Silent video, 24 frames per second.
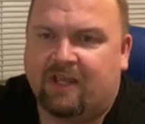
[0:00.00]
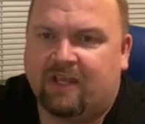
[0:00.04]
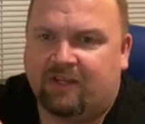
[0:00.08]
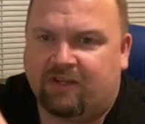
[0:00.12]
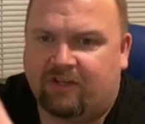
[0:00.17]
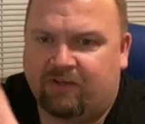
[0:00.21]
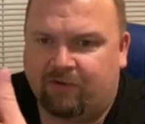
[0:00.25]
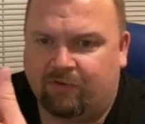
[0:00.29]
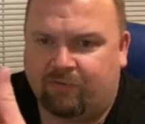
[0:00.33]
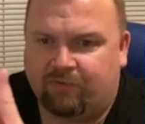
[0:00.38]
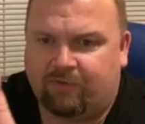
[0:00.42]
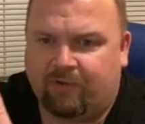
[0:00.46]

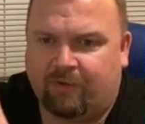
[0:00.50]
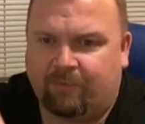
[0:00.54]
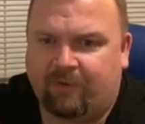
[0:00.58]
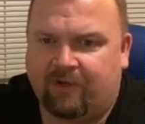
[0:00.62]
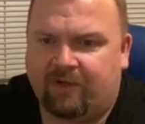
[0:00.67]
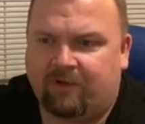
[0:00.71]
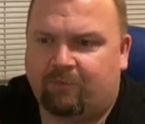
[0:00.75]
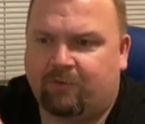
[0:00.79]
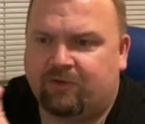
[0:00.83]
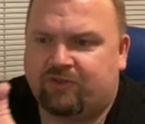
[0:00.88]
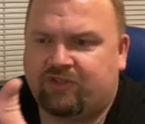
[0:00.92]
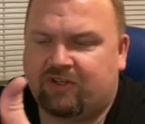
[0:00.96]
That way,
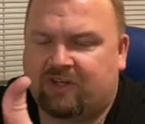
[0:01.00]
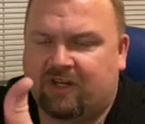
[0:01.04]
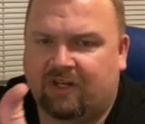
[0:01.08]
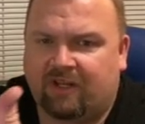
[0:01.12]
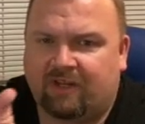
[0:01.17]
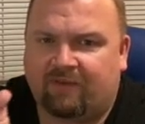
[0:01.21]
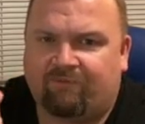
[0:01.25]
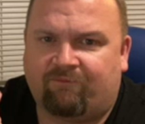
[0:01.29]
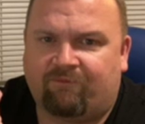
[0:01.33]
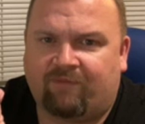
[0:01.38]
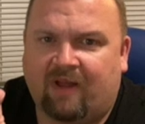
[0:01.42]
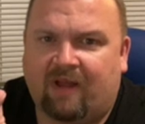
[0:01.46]
once you
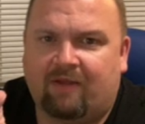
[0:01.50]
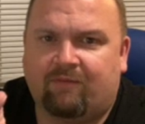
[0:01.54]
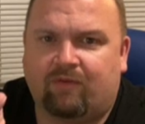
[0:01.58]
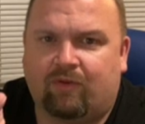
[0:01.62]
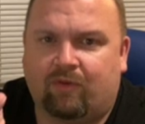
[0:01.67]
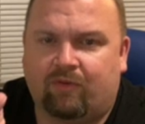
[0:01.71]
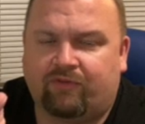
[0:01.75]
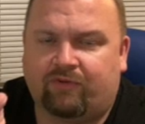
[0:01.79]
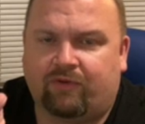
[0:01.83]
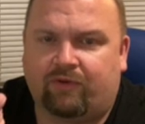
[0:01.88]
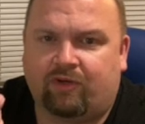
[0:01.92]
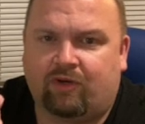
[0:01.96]
get 5 of
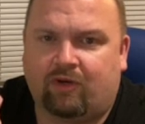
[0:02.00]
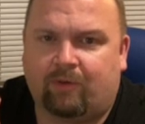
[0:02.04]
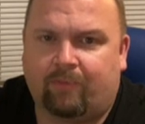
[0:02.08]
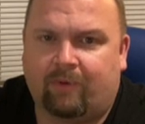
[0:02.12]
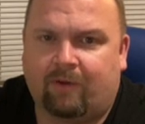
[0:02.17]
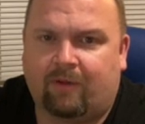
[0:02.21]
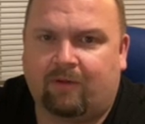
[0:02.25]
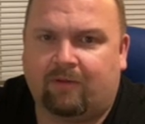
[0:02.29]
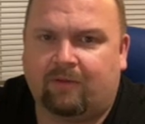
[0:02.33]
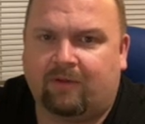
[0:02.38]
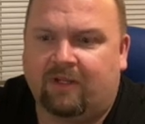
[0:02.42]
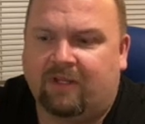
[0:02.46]
those under your
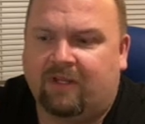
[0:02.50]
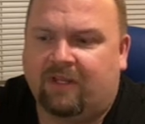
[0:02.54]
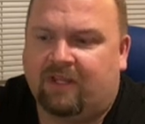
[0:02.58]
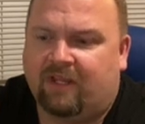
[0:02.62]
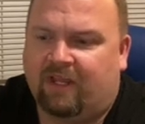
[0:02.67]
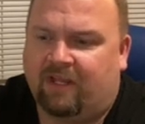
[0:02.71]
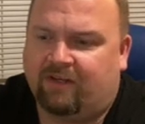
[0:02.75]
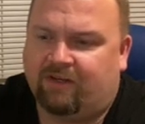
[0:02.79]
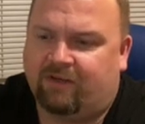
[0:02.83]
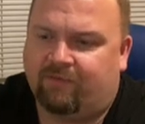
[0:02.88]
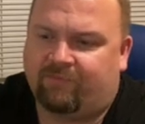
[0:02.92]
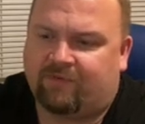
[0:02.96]
belt
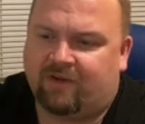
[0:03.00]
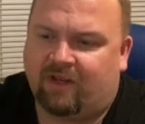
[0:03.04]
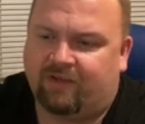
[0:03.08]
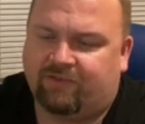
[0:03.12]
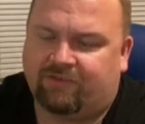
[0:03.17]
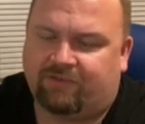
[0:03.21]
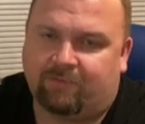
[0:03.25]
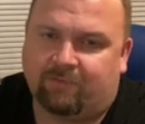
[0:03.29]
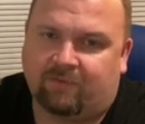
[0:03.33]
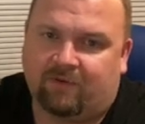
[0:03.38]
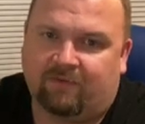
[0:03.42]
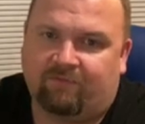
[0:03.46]
and you've got
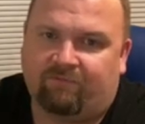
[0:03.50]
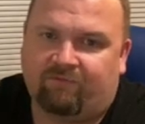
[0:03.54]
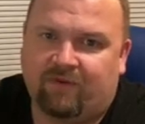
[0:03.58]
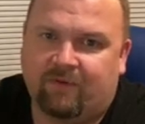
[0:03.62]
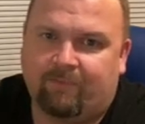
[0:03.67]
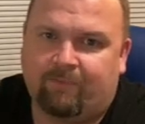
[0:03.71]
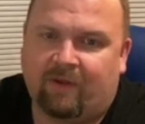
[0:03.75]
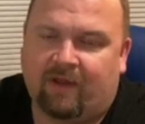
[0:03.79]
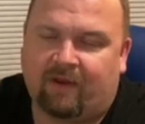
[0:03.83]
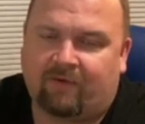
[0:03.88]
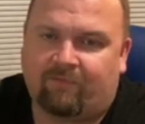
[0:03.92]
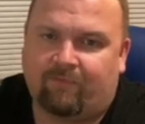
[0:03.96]
some good
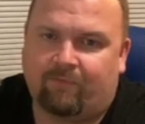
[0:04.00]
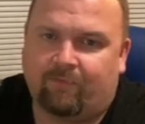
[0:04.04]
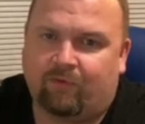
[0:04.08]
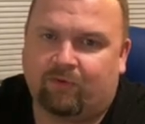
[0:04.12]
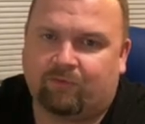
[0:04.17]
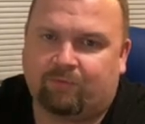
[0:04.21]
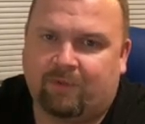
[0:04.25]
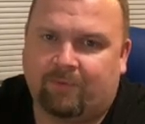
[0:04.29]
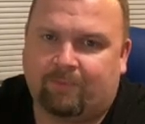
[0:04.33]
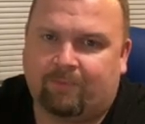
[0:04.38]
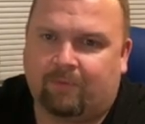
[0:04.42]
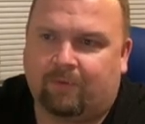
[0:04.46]
feedback from those
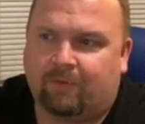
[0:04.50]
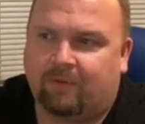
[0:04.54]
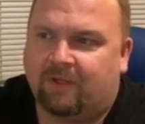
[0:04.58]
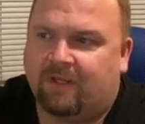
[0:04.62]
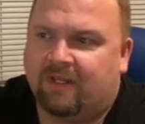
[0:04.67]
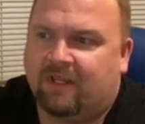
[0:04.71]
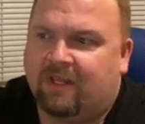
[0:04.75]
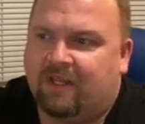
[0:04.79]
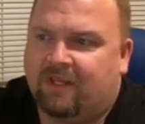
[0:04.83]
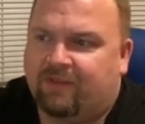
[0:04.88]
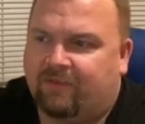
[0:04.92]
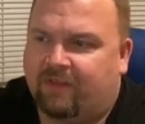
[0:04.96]
people,
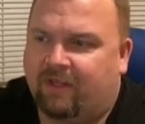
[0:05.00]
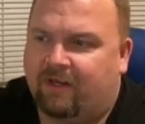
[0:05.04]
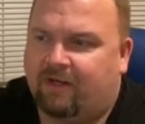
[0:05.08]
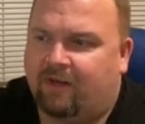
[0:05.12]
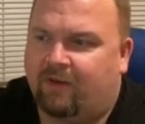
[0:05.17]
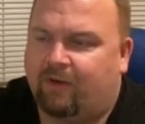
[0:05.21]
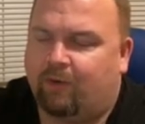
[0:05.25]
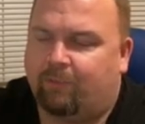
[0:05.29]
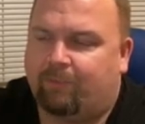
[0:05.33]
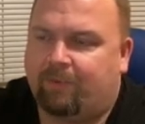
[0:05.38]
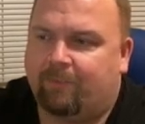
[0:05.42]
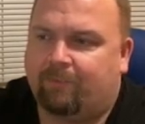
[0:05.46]
then
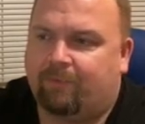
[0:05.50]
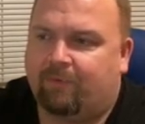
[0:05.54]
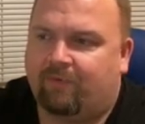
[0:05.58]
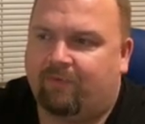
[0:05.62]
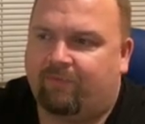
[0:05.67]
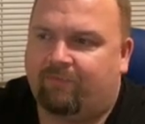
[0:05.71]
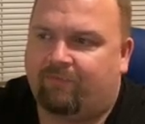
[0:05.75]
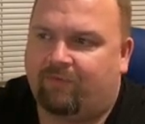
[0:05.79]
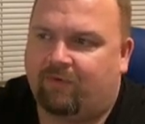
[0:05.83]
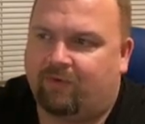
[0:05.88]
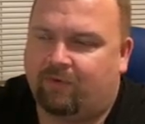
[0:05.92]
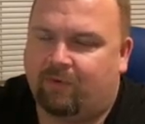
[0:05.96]
other people
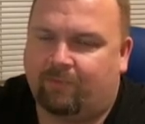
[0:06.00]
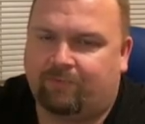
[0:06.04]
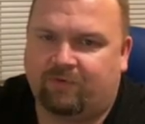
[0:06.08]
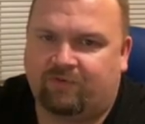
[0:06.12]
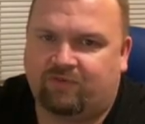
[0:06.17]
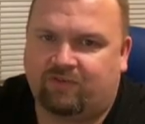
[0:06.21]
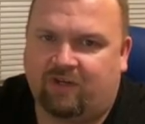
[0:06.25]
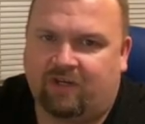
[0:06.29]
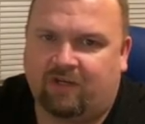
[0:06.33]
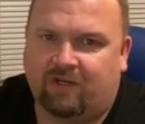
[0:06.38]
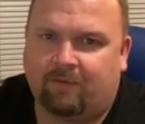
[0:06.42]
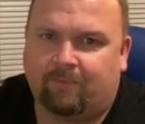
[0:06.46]
further up the
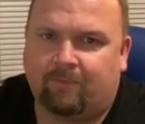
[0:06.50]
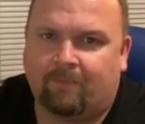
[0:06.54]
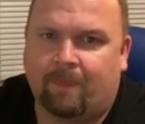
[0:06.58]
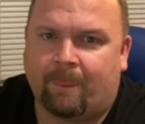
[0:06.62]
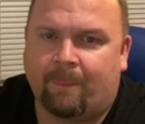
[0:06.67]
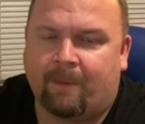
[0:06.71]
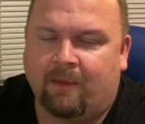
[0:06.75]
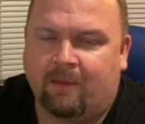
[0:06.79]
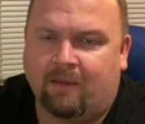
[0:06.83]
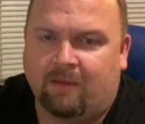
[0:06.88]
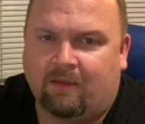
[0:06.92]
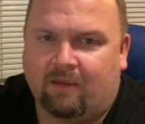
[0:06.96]
chain
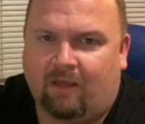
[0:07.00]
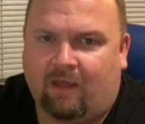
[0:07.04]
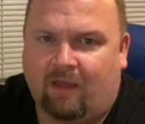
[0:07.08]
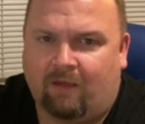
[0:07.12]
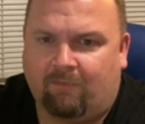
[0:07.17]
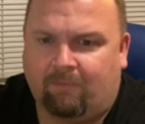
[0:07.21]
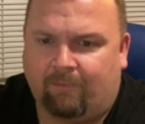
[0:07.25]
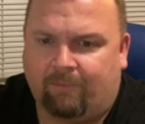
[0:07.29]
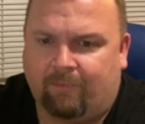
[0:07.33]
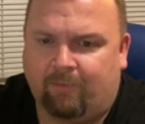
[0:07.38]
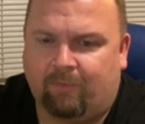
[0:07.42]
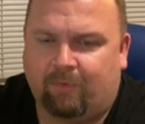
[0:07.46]

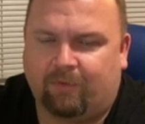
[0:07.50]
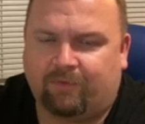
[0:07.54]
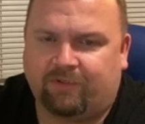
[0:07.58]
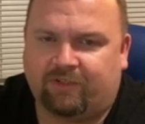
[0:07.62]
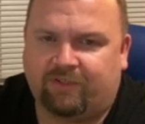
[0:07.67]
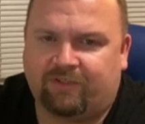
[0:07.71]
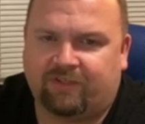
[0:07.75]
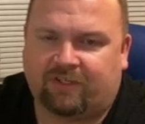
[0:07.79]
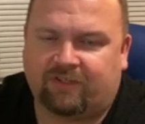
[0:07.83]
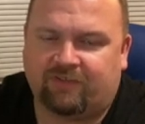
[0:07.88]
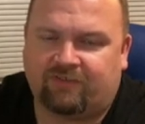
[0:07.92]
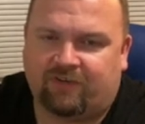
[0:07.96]
will be willing to
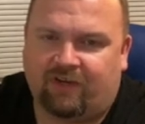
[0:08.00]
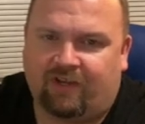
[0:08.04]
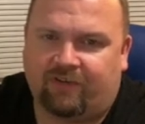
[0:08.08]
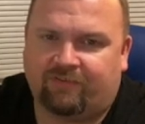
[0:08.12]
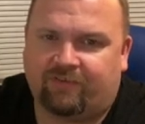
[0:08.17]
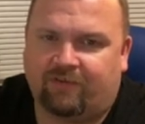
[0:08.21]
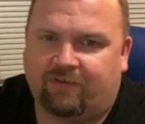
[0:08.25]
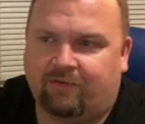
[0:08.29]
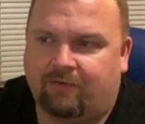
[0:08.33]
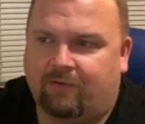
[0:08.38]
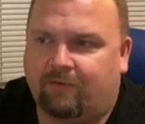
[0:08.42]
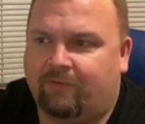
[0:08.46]
take a chance
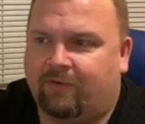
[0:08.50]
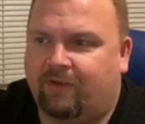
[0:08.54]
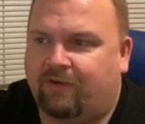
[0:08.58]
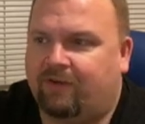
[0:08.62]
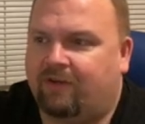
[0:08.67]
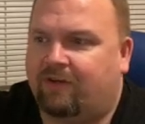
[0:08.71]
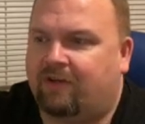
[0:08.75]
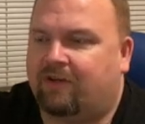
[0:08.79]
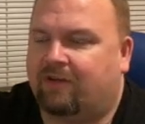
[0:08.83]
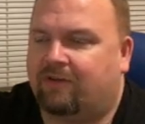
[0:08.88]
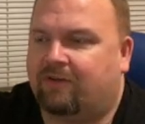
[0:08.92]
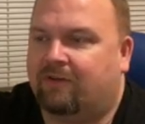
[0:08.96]
on you, and then you
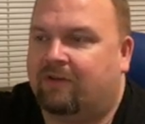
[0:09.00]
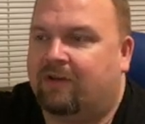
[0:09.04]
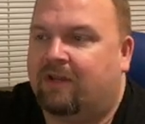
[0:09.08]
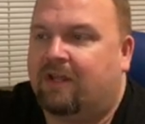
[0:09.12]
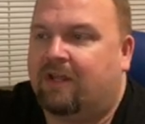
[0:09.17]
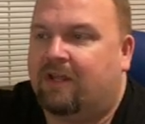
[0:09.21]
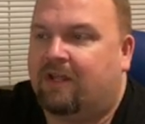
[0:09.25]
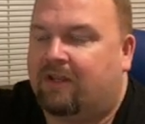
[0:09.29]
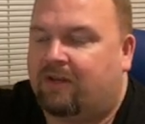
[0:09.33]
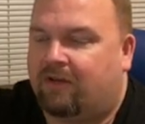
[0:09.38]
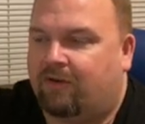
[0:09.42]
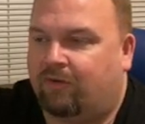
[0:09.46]
can,
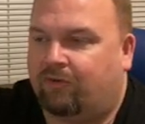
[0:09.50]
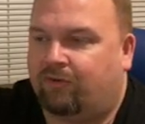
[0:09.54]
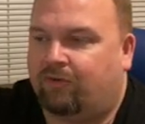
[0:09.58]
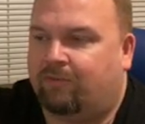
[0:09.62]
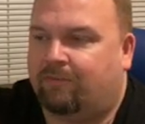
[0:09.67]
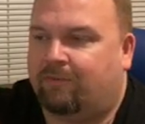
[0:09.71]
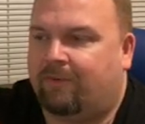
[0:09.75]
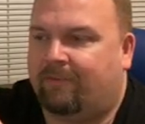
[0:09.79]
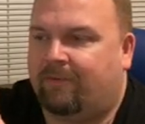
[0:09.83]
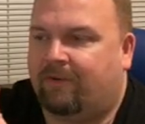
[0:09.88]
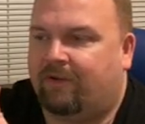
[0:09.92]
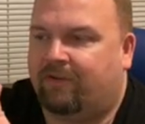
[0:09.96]
do
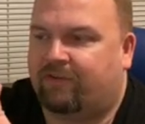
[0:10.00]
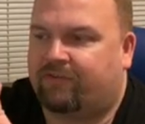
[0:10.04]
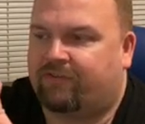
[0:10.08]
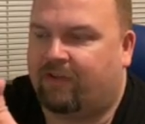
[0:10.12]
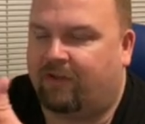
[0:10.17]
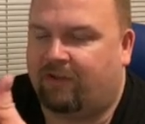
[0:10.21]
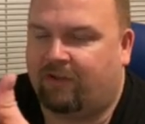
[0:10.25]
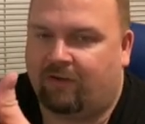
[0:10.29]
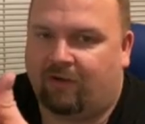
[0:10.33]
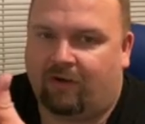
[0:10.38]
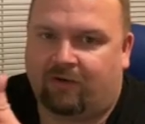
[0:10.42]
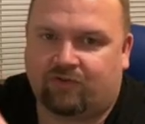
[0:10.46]
maybe a
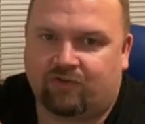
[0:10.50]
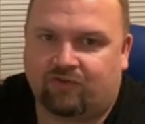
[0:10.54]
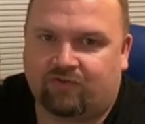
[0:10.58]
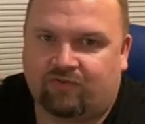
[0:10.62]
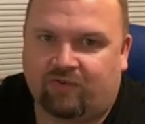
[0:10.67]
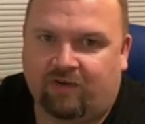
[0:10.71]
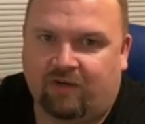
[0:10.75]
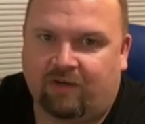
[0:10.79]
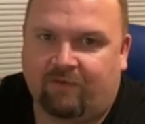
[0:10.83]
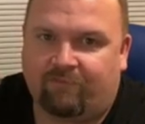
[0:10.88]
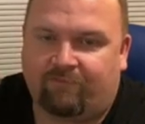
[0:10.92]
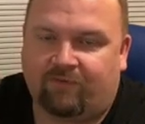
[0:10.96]
slightly larger
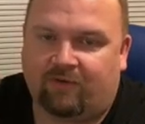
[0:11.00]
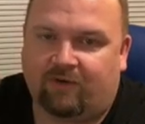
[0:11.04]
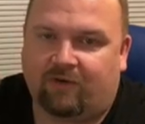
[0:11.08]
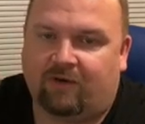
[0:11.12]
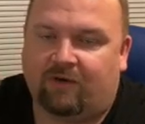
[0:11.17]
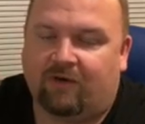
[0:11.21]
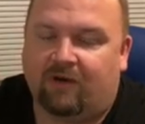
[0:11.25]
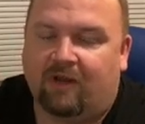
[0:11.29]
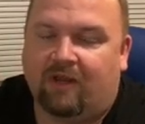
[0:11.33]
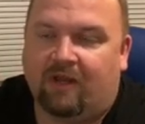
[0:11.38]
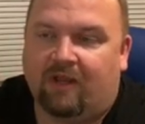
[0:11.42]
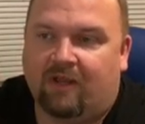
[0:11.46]
trade
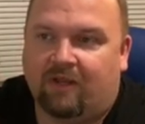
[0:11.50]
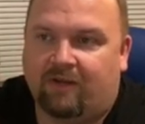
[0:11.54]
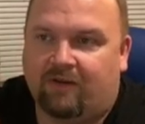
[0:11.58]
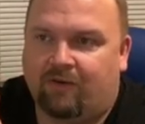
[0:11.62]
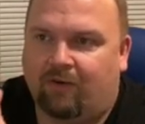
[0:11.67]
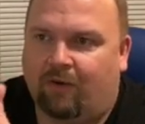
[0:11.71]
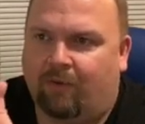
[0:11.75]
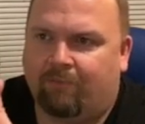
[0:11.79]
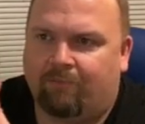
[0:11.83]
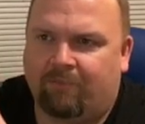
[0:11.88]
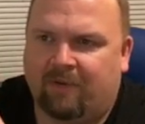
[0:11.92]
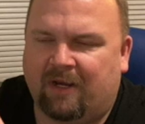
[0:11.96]
for,
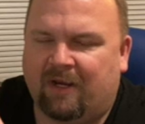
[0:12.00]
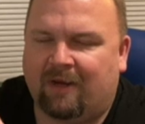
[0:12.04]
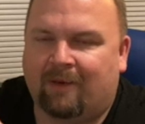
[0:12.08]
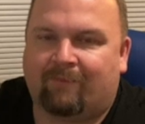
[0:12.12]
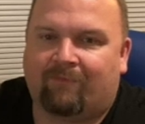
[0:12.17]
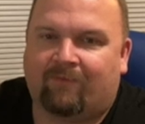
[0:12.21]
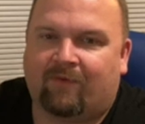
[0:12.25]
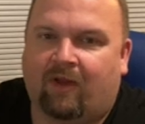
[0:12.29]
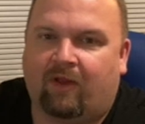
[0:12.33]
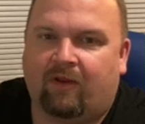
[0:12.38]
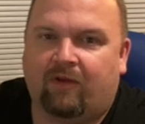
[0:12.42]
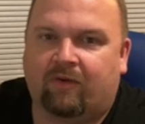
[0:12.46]
medium
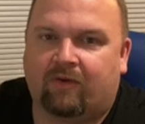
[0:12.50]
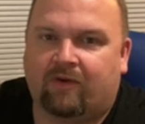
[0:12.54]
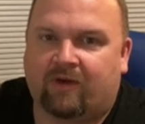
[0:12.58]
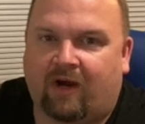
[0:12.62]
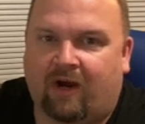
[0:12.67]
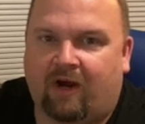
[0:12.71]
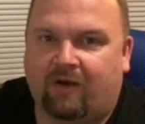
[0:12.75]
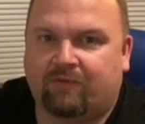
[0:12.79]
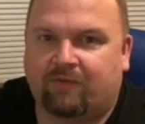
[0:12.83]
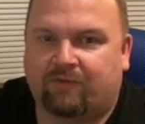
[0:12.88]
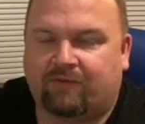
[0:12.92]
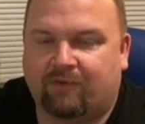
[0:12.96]
value
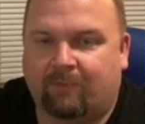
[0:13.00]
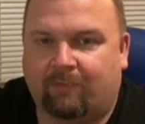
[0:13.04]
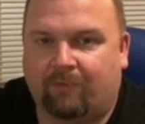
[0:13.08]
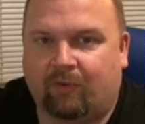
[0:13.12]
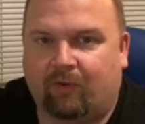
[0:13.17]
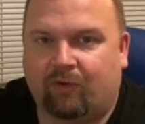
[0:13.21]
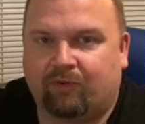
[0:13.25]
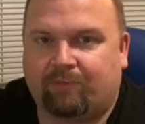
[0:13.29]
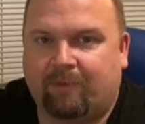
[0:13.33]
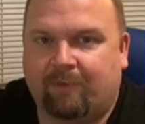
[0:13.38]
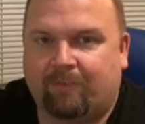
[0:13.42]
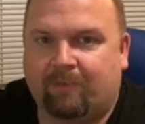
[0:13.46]
cards with some of
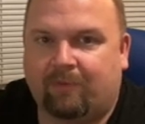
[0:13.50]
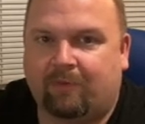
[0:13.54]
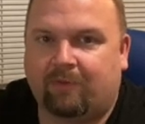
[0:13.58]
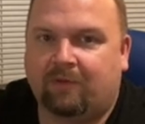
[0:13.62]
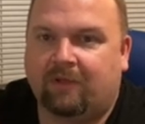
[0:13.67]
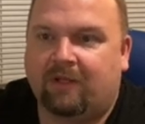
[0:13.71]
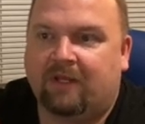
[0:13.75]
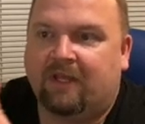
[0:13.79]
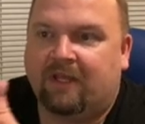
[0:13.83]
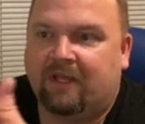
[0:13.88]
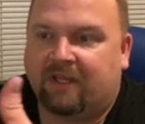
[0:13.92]
those people.